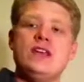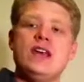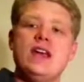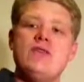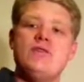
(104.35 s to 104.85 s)

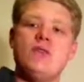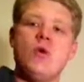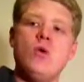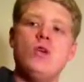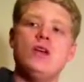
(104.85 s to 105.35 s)
and
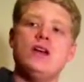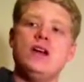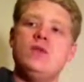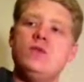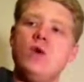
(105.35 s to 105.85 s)
4
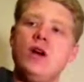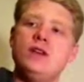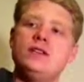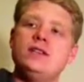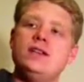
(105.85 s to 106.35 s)
and
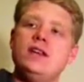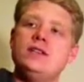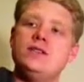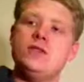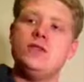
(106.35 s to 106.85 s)
1
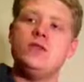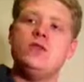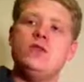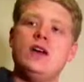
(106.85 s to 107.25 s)
and 2